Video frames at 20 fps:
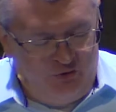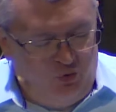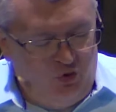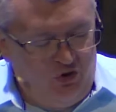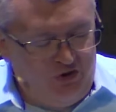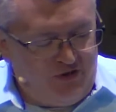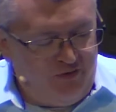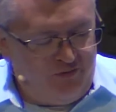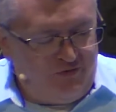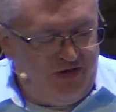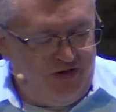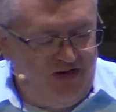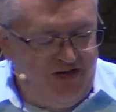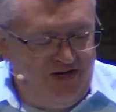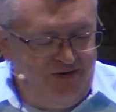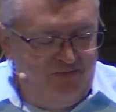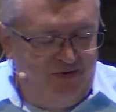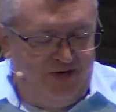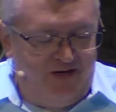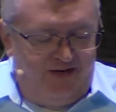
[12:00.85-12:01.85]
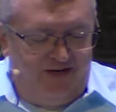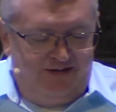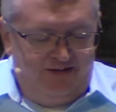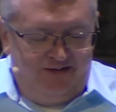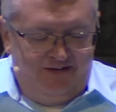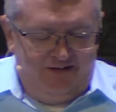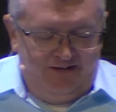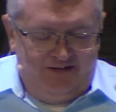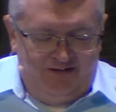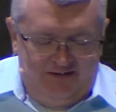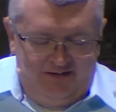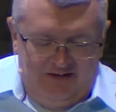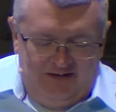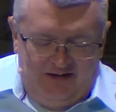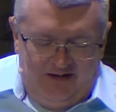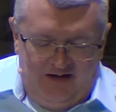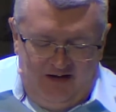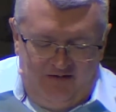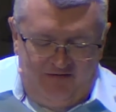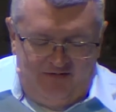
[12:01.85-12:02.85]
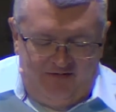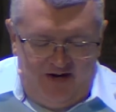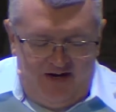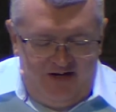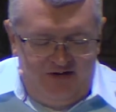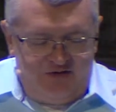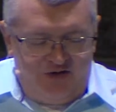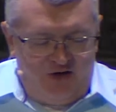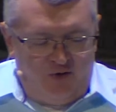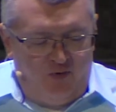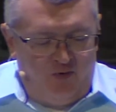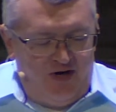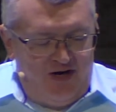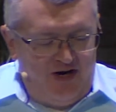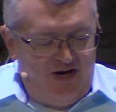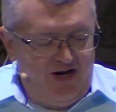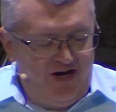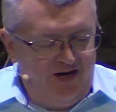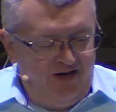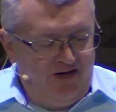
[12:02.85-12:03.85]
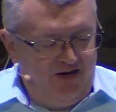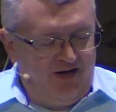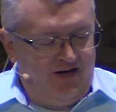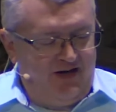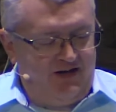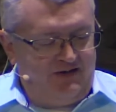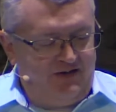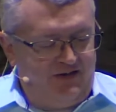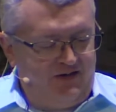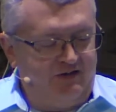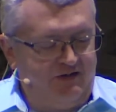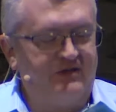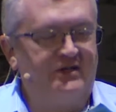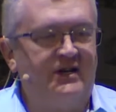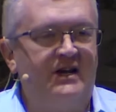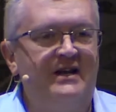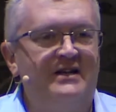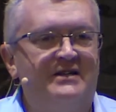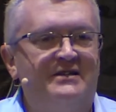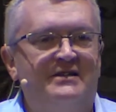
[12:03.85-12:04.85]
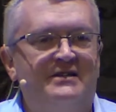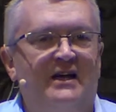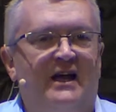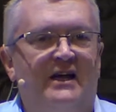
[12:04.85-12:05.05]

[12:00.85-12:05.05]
the worship team finds their way to their seats,